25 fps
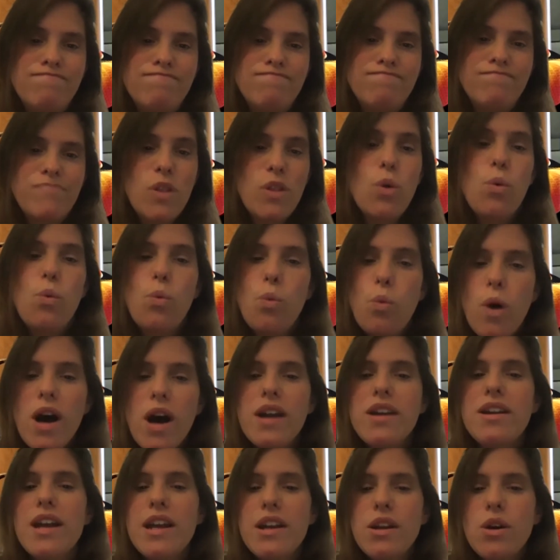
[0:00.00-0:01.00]
The
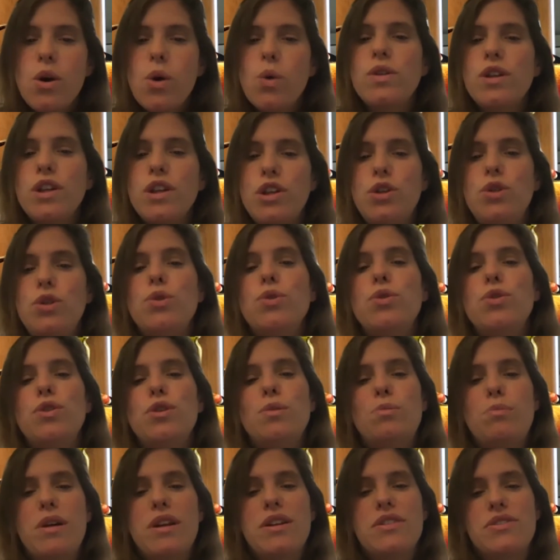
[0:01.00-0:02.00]
one and only UU
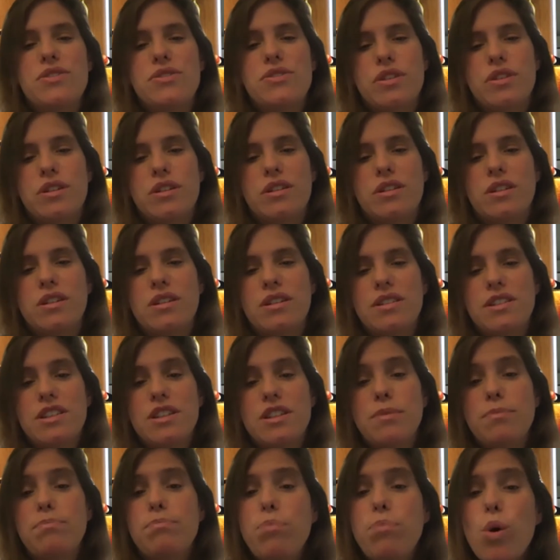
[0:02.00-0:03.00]
minister to
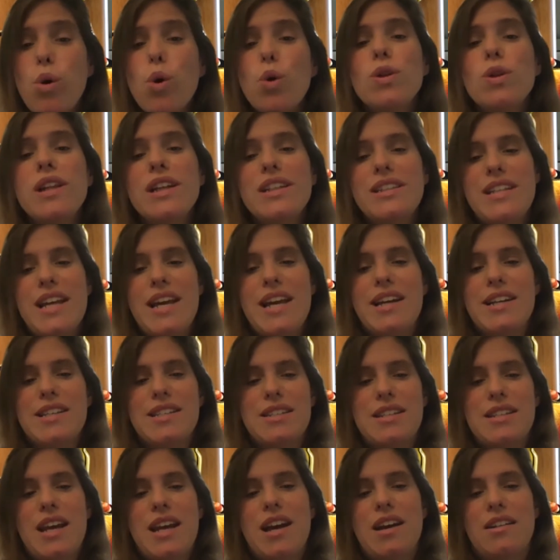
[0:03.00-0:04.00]
boldly take a
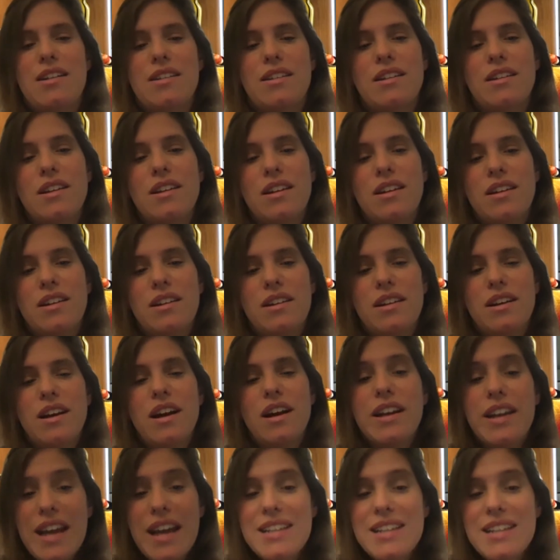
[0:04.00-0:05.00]
stand
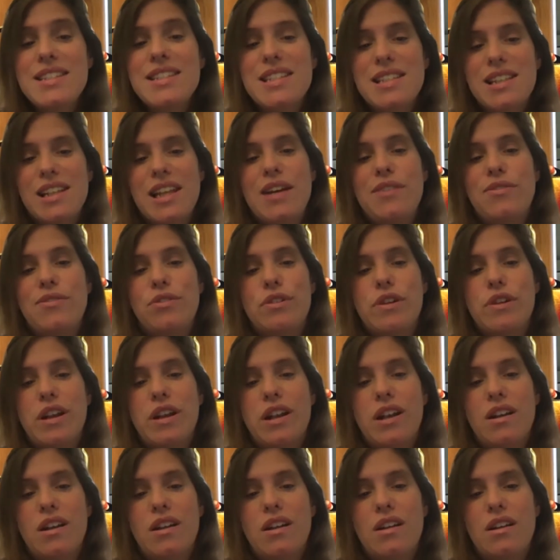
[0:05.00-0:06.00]
against slavery
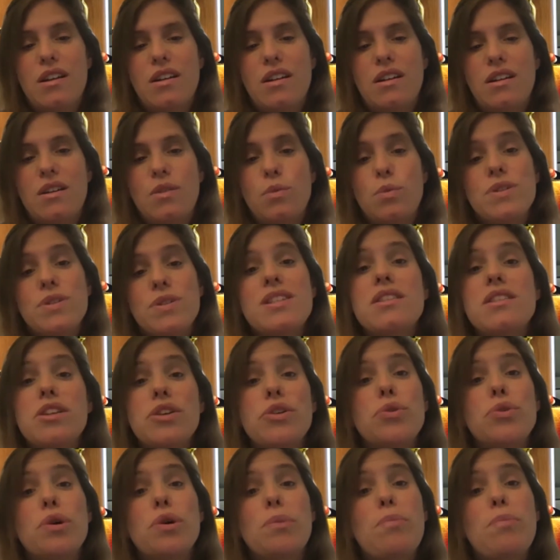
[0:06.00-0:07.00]
was
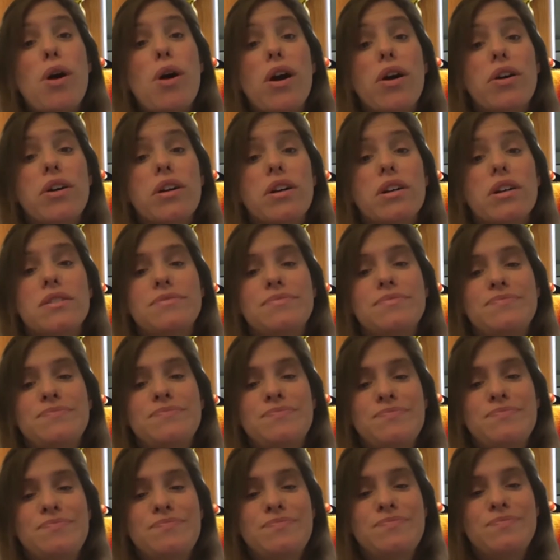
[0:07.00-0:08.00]
Theodore Parker.
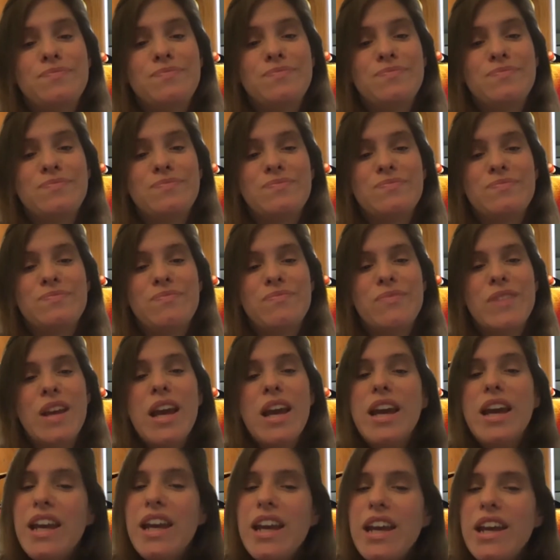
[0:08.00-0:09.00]

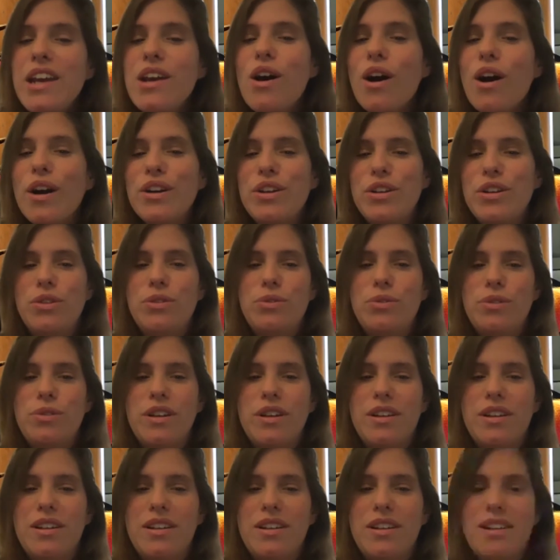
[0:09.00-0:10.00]
He argued
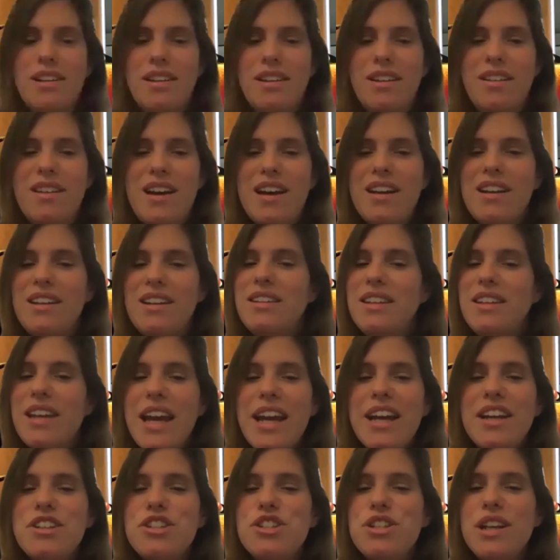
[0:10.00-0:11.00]
that
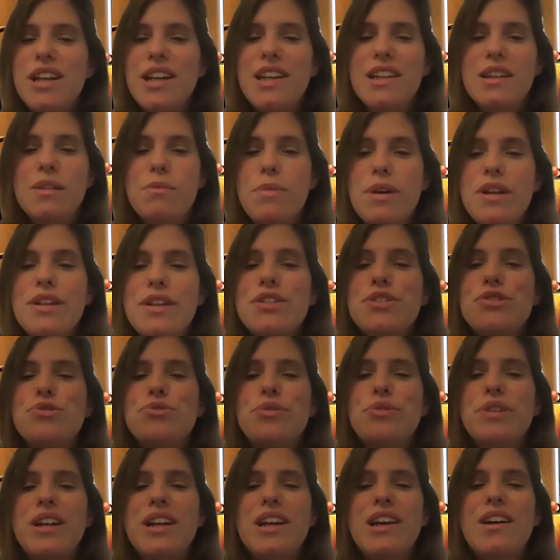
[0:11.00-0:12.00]
engaging in the
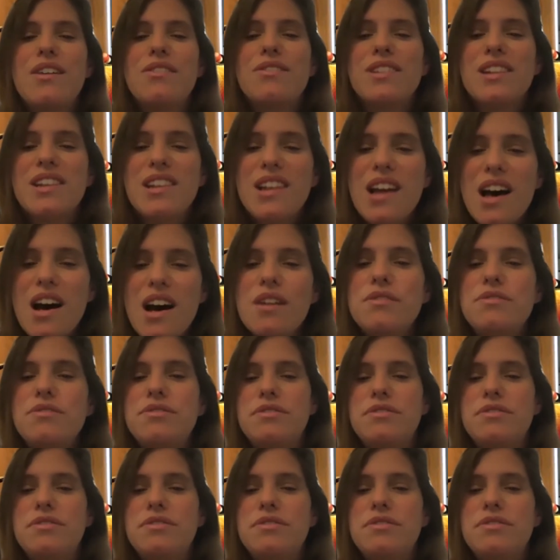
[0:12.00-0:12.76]
ministry of love